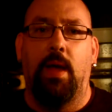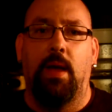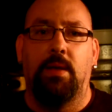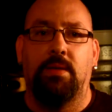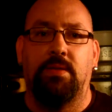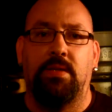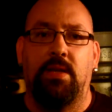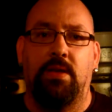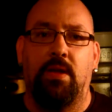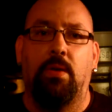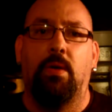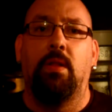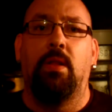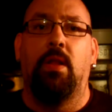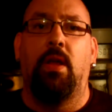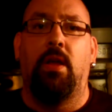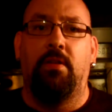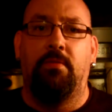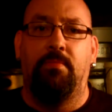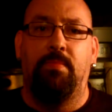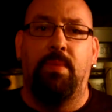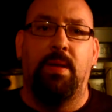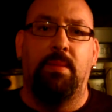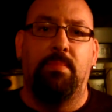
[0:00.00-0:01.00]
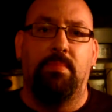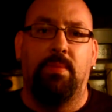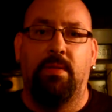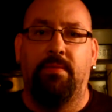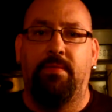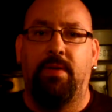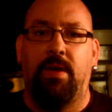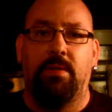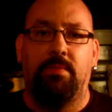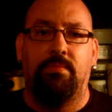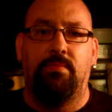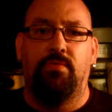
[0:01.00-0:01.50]
as I know a lot of people
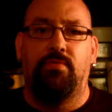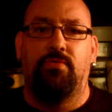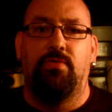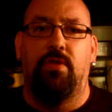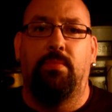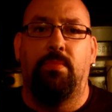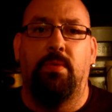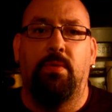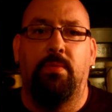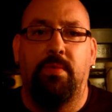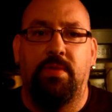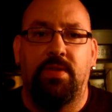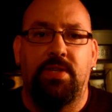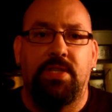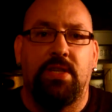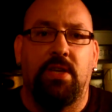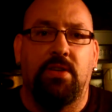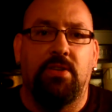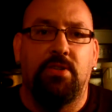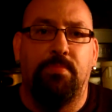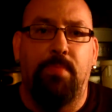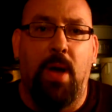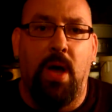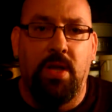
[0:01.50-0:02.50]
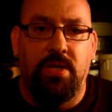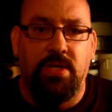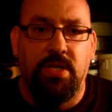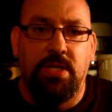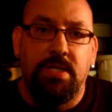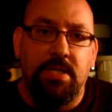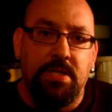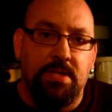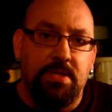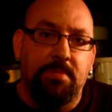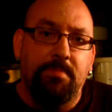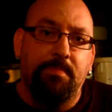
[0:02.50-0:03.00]
have had trouble with stuck
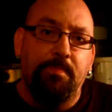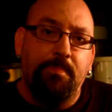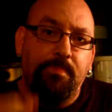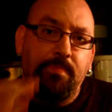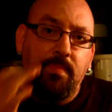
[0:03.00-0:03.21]
sparges, and